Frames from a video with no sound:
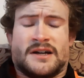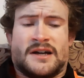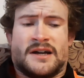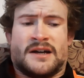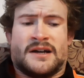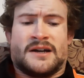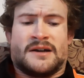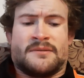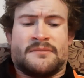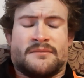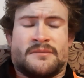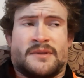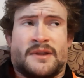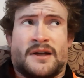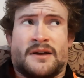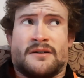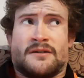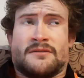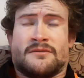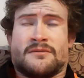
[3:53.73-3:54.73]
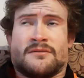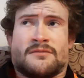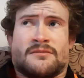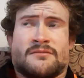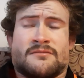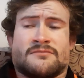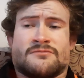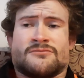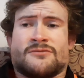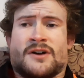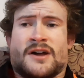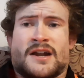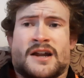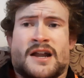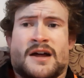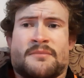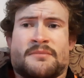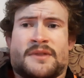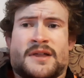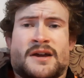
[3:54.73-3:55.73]
Um, they were running
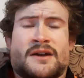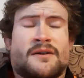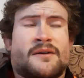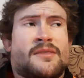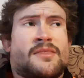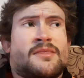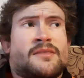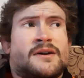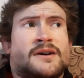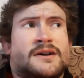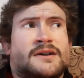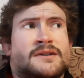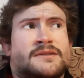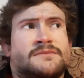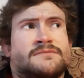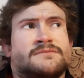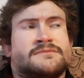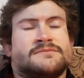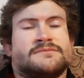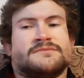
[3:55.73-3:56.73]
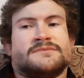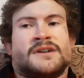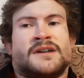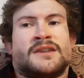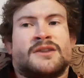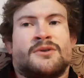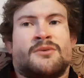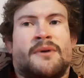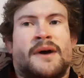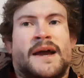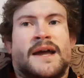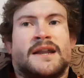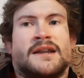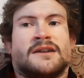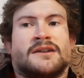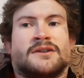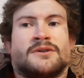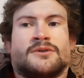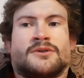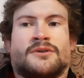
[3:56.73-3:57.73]
up there in the in the wet,
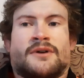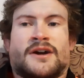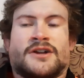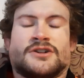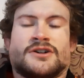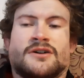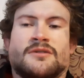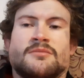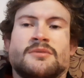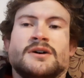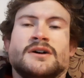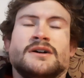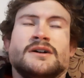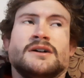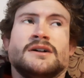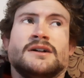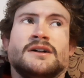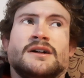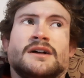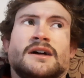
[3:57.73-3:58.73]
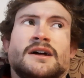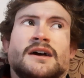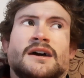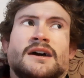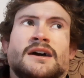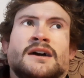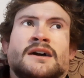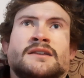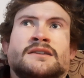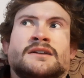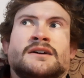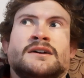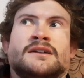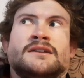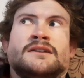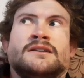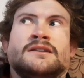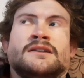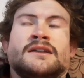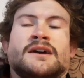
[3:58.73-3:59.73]
doing a great job, and
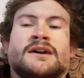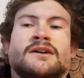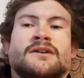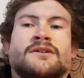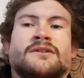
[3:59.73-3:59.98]
then they go